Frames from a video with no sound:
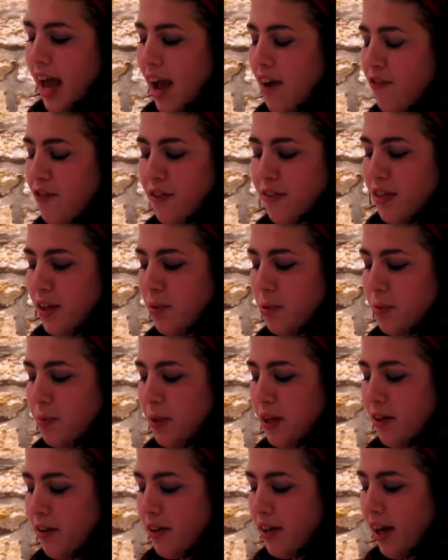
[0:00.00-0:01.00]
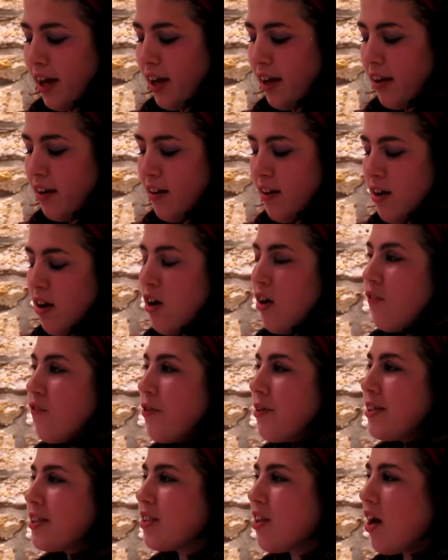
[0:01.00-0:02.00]
everything would be okay, for
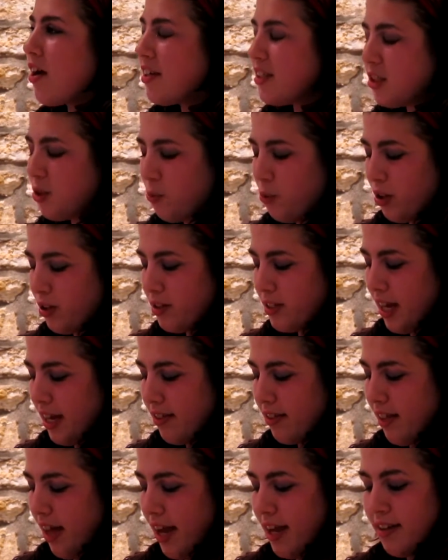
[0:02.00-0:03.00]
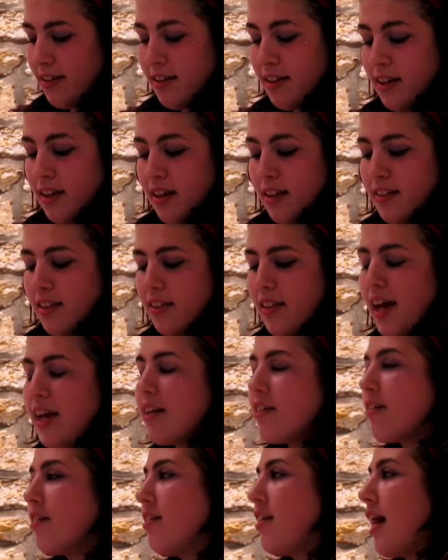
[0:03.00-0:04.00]
as long as the world had light, the
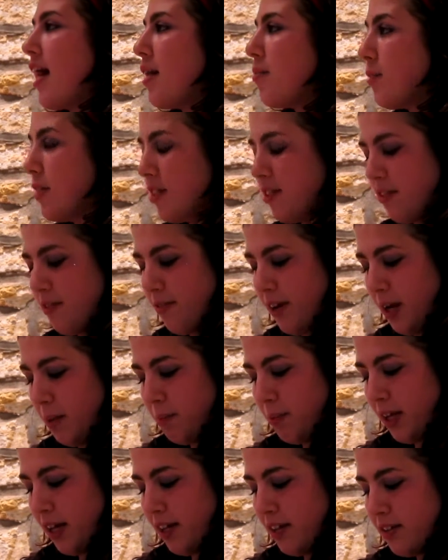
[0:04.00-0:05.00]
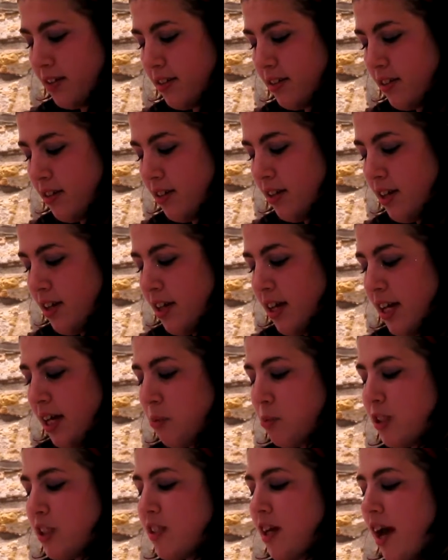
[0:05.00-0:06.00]
light could guide me to the right place. It
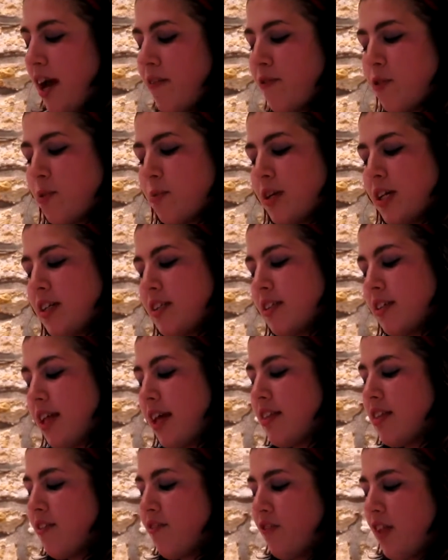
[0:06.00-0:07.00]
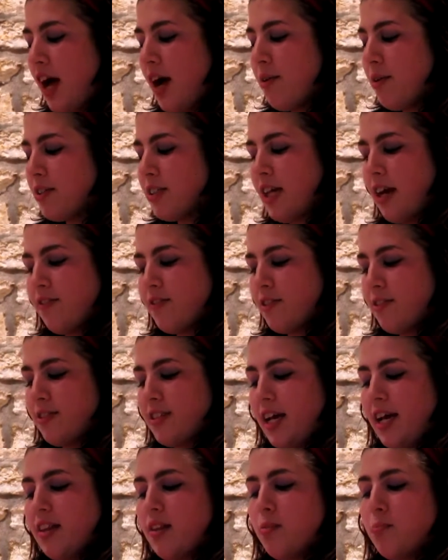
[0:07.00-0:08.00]
was time for me to let the flowers after
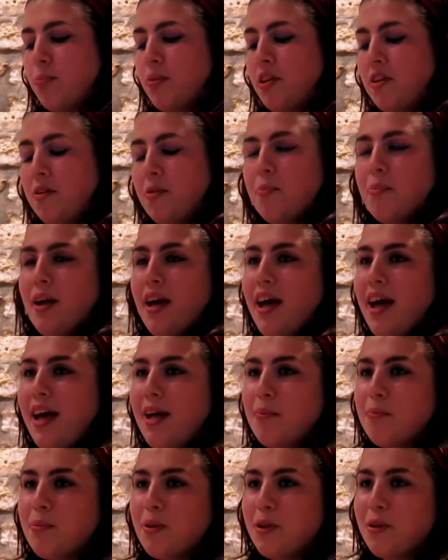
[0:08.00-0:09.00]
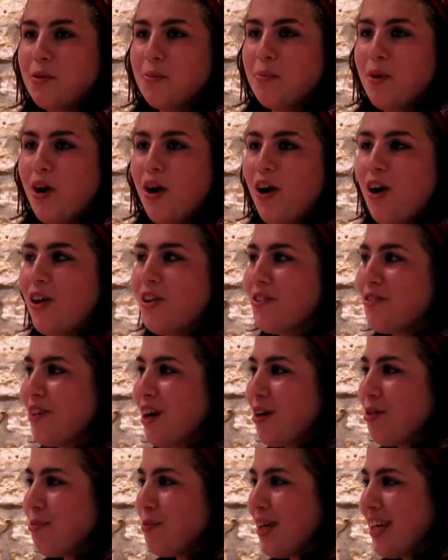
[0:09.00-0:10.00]
death bloom and bloom all
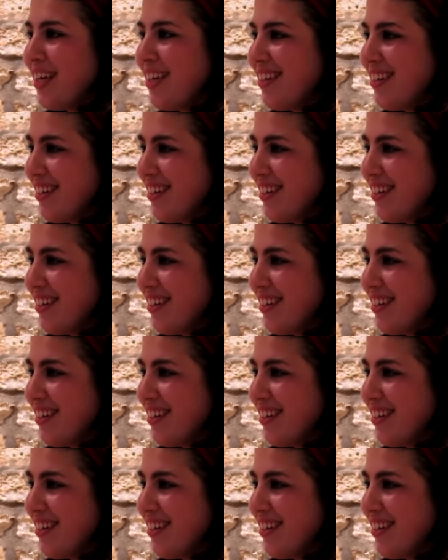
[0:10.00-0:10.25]
around me.